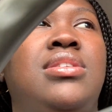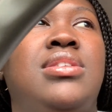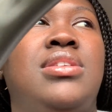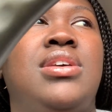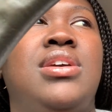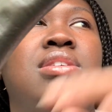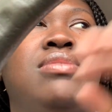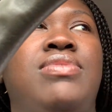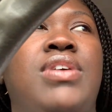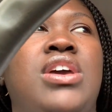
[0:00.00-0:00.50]

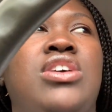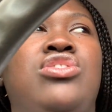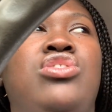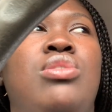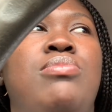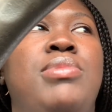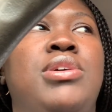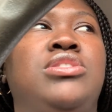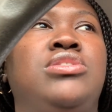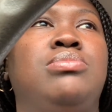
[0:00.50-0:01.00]
invest so
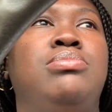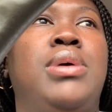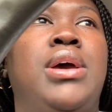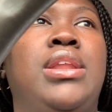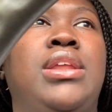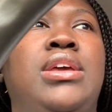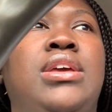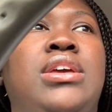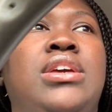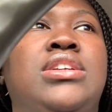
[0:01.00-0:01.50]
much
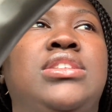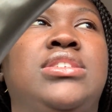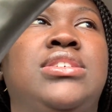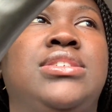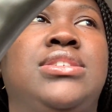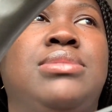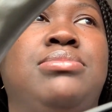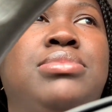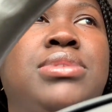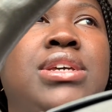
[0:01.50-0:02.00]
money into
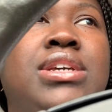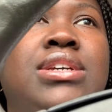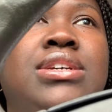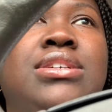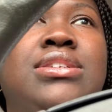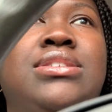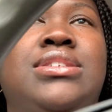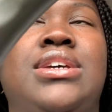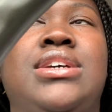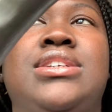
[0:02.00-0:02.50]
some
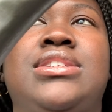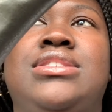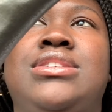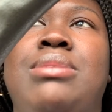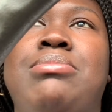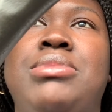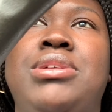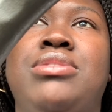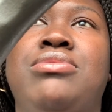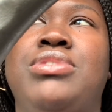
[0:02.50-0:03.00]
things. And
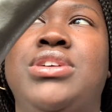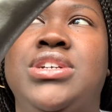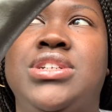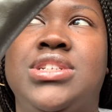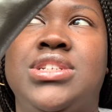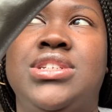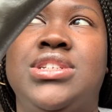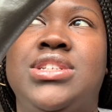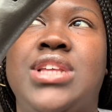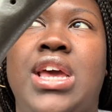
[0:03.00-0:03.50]
some of the
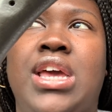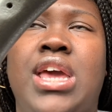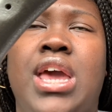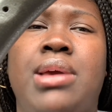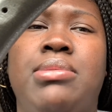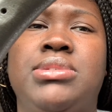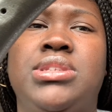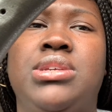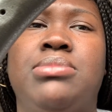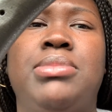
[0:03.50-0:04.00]
reasons that
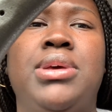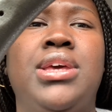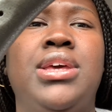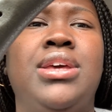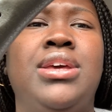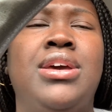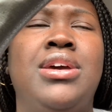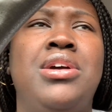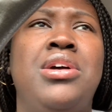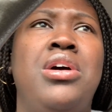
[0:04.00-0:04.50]
came to me
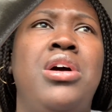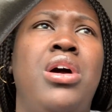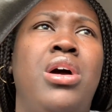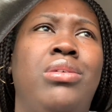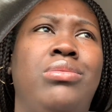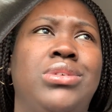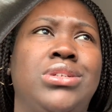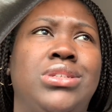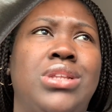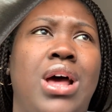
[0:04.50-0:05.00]

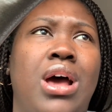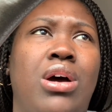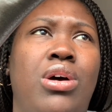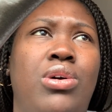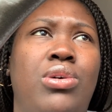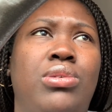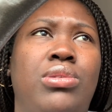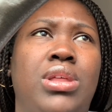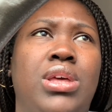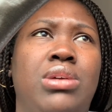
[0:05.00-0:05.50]
was not
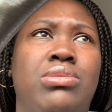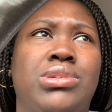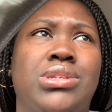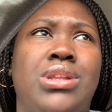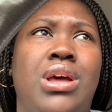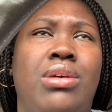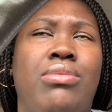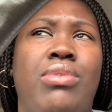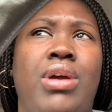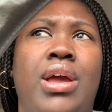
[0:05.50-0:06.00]
holy, was
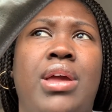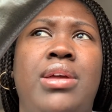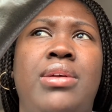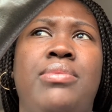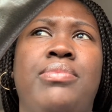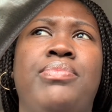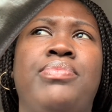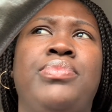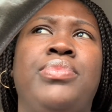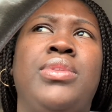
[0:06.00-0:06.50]
not right.
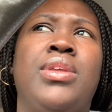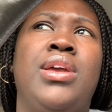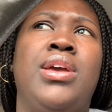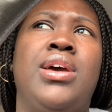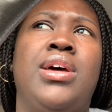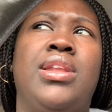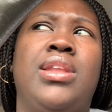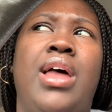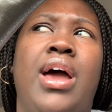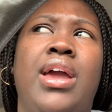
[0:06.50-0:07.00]

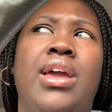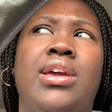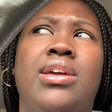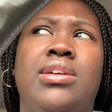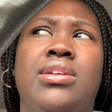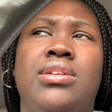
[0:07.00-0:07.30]
Like,